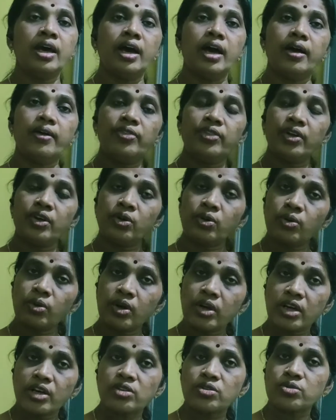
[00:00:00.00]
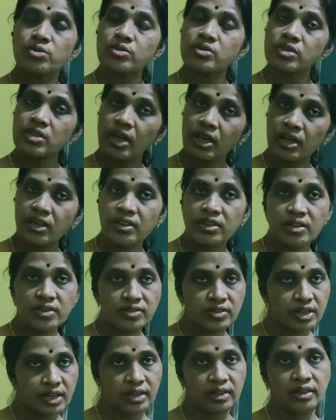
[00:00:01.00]
and the rulers who sign this
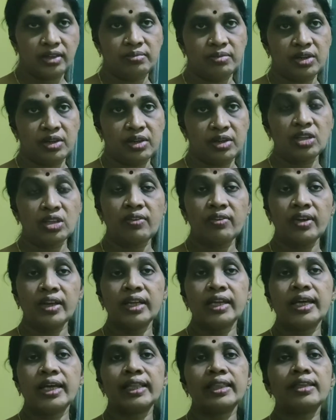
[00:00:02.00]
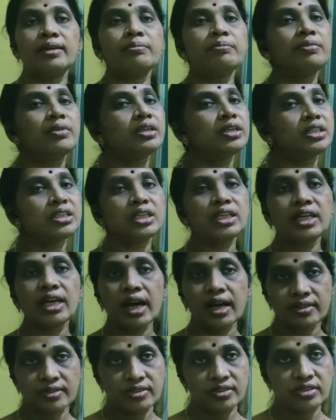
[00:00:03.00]
agreement, they will get the military
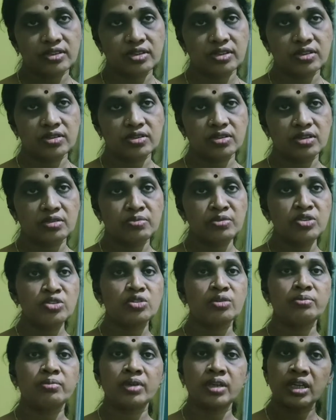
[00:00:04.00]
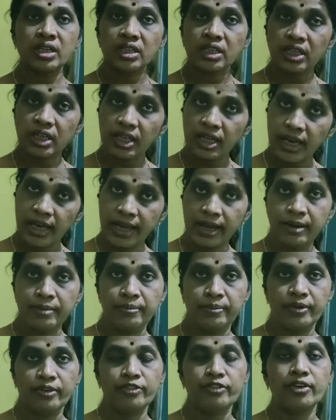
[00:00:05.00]
assistance. That means the military
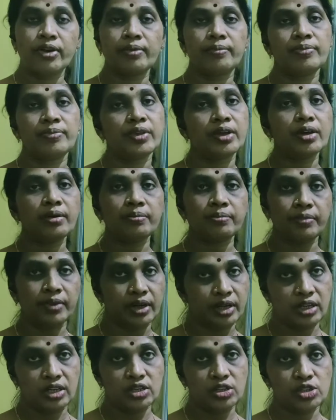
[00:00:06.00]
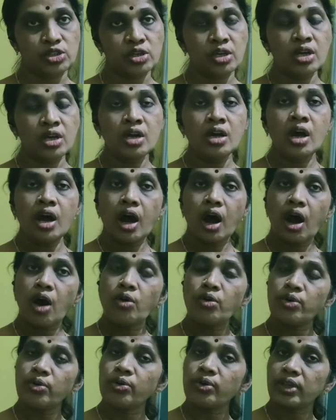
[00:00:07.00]
help from the British. How
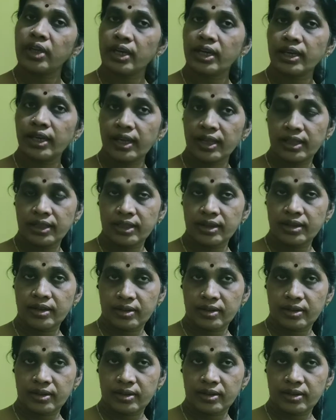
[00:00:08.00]
do they get